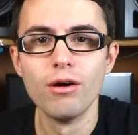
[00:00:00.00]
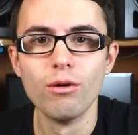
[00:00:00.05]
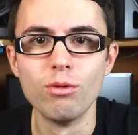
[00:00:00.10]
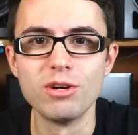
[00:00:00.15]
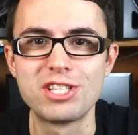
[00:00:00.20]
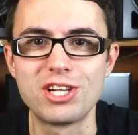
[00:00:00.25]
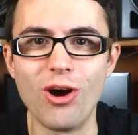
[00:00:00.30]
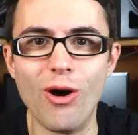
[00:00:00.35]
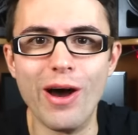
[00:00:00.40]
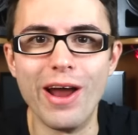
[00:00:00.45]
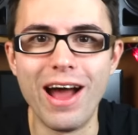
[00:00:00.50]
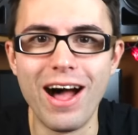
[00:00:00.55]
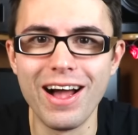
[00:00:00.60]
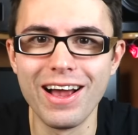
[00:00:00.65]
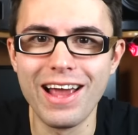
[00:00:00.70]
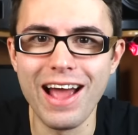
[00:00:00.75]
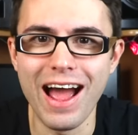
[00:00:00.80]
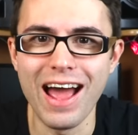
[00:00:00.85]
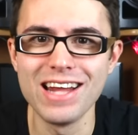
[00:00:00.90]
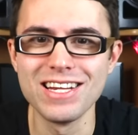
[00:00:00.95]
What's going
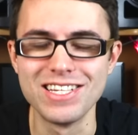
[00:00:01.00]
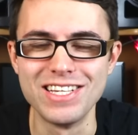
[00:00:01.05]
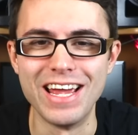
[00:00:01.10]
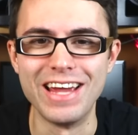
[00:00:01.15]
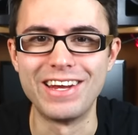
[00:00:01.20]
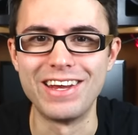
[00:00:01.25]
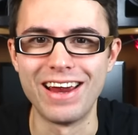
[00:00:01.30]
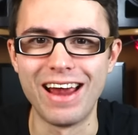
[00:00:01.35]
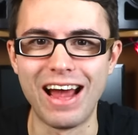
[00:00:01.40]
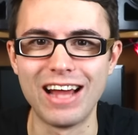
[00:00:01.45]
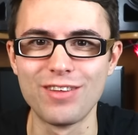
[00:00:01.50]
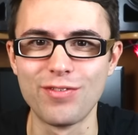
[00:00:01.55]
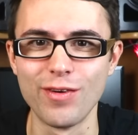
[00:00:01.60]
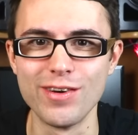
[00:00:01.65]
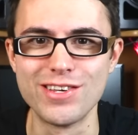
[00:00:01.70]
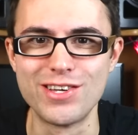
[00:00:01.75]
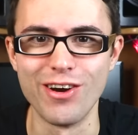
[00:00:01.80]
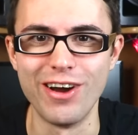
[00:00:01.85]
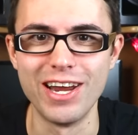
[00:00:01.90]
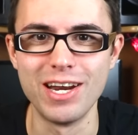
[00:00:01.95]
on, guys? Thank you guys
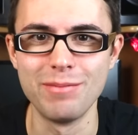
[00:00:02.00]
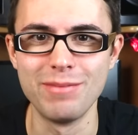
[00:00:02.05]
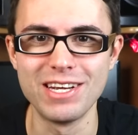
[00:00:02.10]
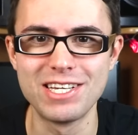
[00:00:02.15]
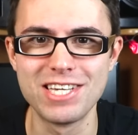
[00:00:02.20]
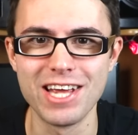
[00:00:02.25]
for joining me